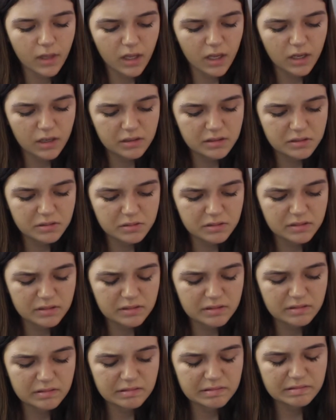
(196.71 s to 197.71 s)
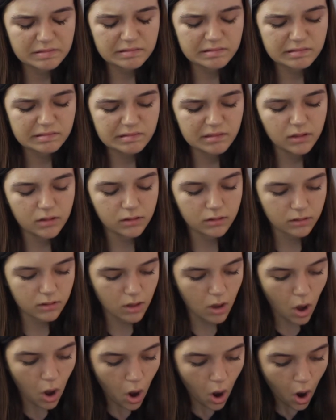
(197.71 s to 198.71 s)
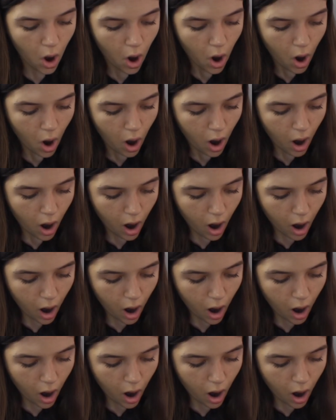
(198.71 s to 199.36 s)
here's what, ugh.